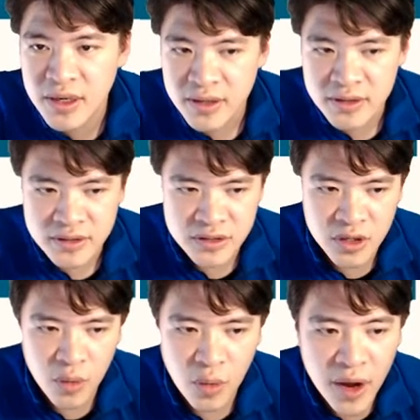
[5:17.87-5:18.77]
So
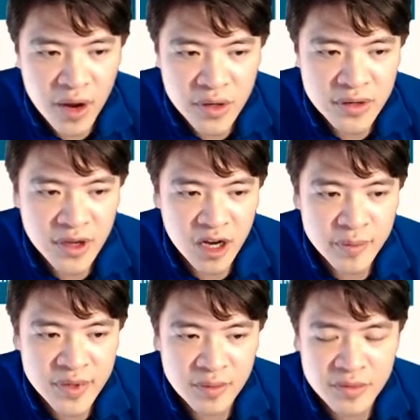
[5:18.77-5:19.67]
why I wanted to
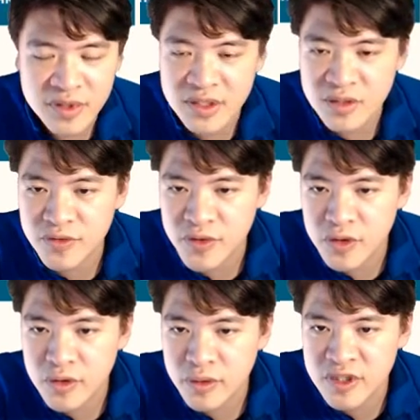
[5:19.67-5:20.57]
update this
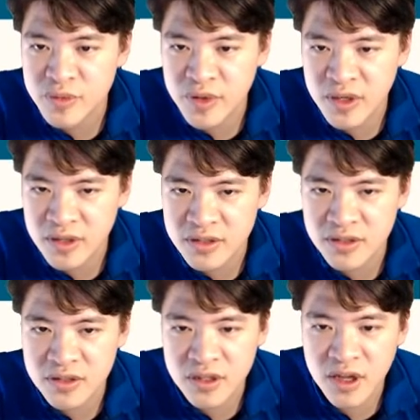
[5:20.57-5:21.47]
review is because
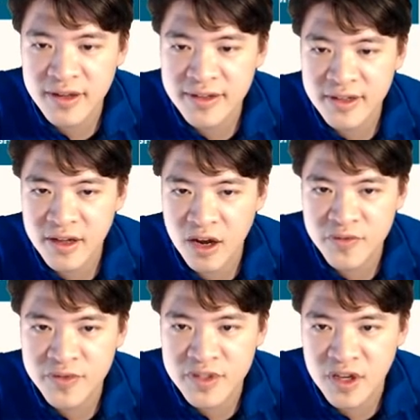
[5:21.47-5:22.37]
there's a lot
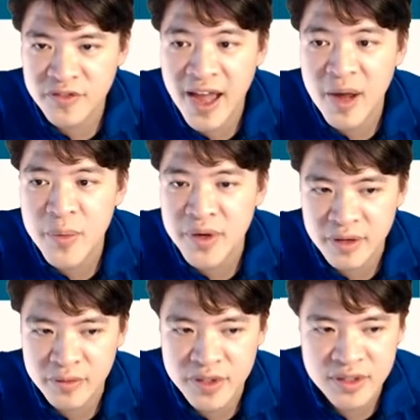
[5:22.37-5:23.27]
of stuff
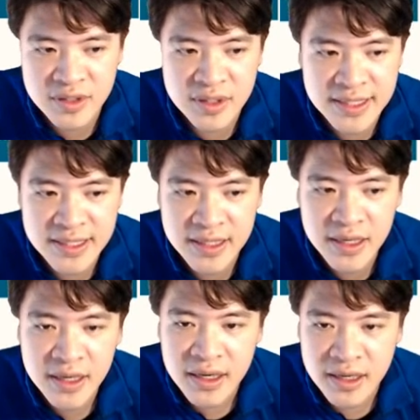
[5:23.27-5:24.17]
happening recently
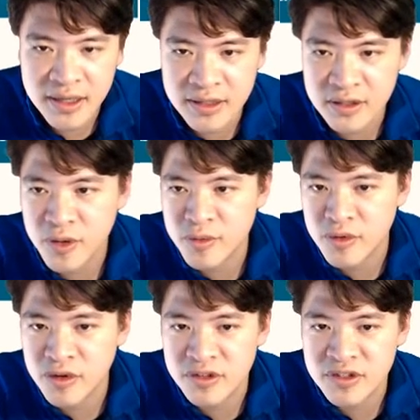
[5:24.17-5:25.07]
in the
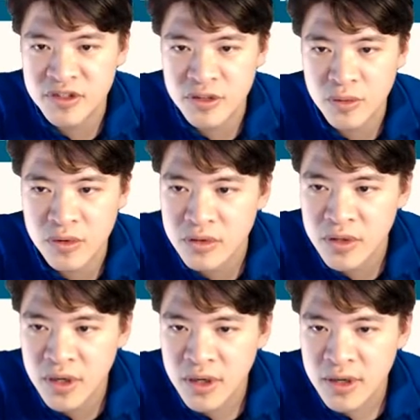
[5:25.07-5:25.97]
cryptocurrency world.
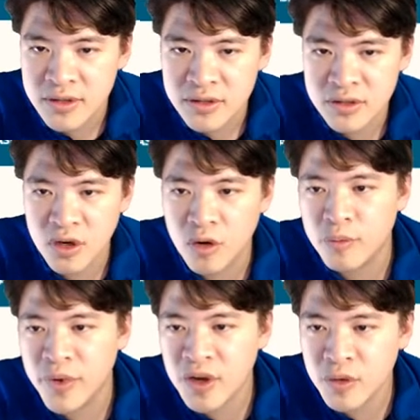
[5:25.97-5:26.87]
So
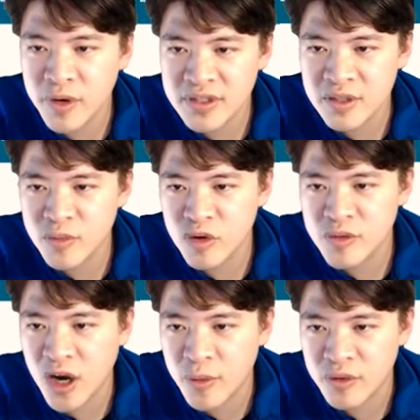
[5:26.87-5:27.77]
Bitcoin is the most
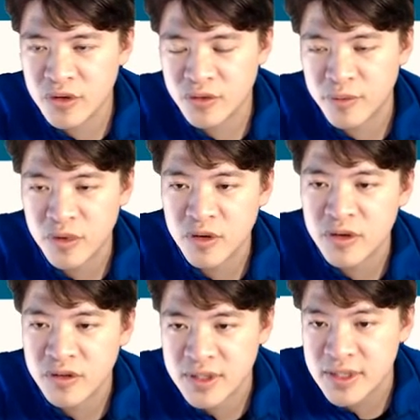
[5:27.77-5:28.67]
popular
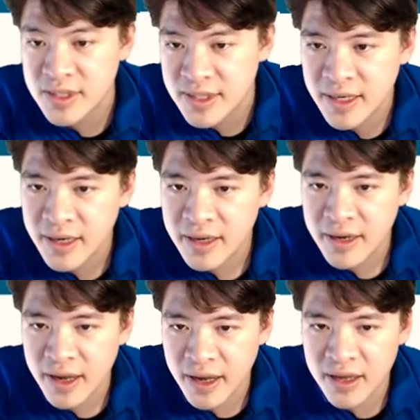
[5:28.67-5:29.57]
cryptocurrency,
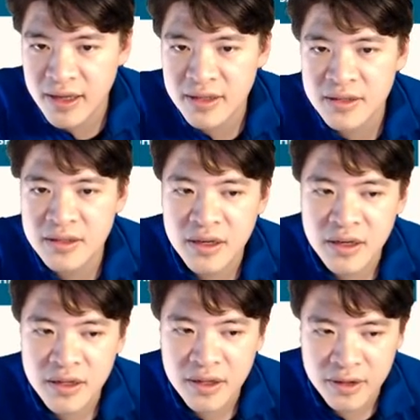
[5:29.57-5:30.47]
and
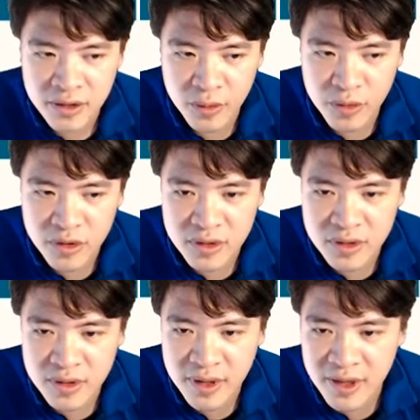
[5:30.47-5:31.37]

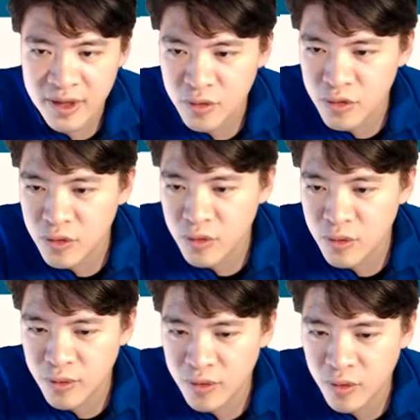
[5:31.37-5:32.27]
it grew
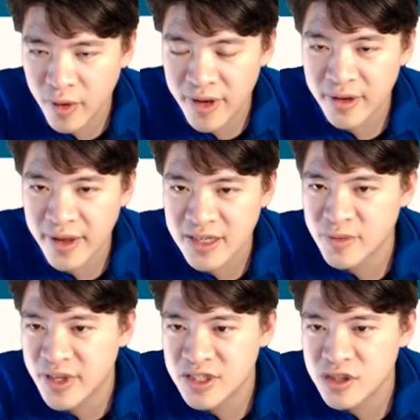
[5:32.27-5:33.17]
quite
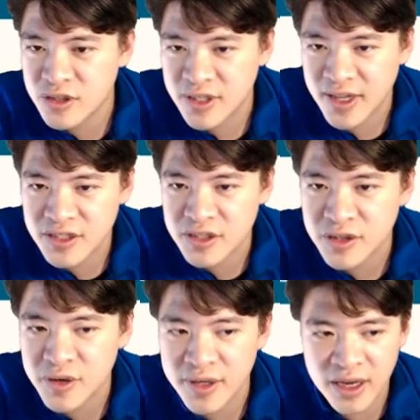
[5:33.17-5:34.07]
exponentially last year,
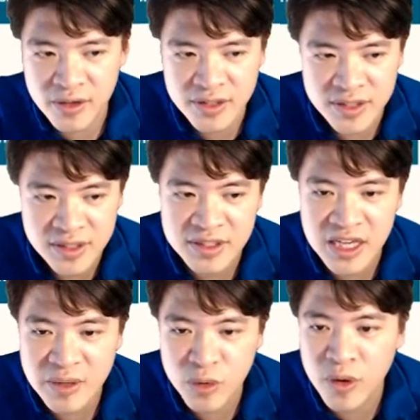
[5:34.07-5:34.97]
and now it's at a
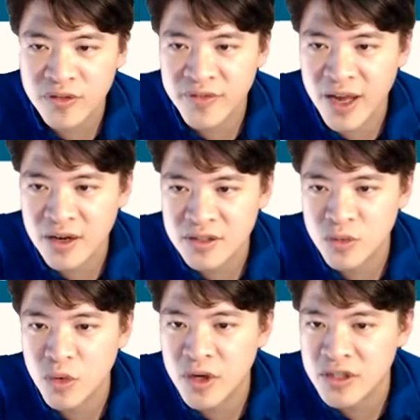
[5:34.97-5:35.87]
stable
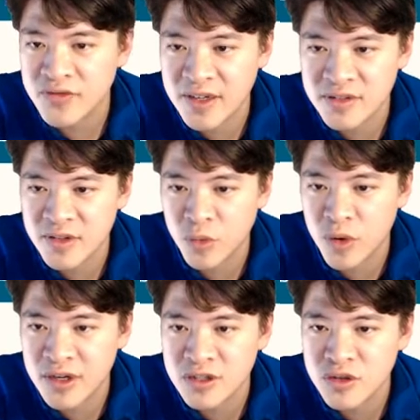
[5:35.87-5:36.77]

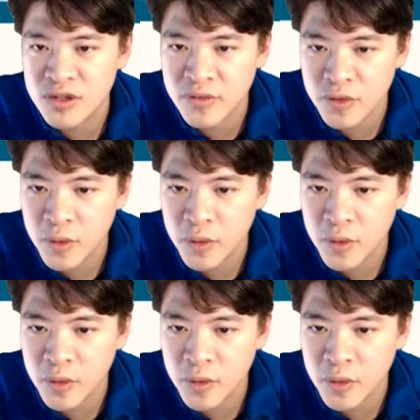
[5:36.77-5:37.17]
1,100 level.